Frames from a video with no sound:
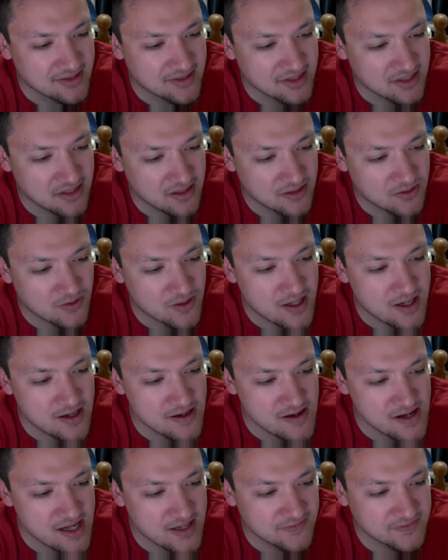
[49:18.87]

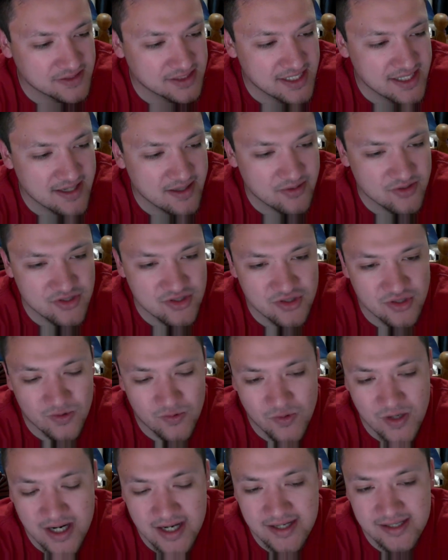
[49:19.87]
Colorado Avalanche, the
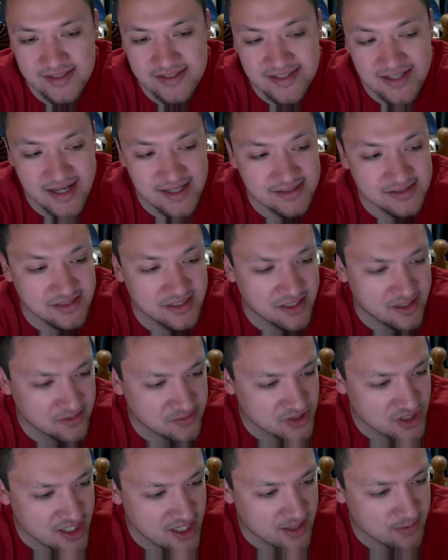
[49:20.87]
reigning Stanley
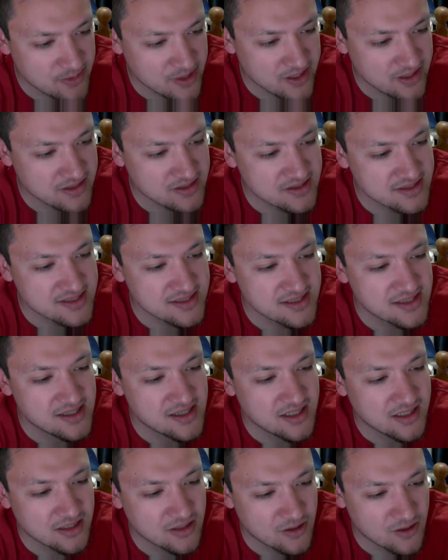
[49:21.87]
Cup champions,
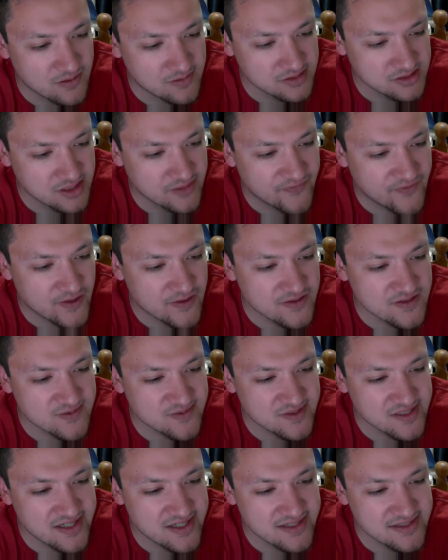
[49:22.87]
currently in first
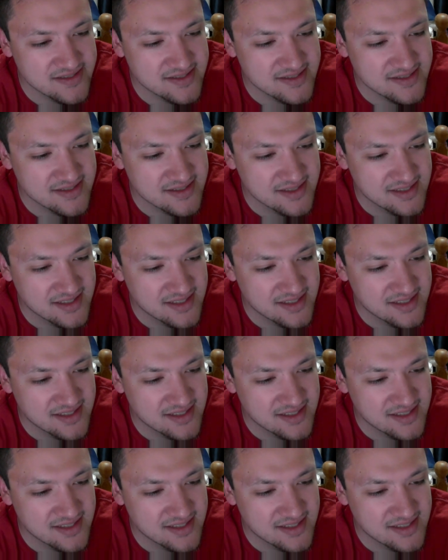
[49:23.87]
place.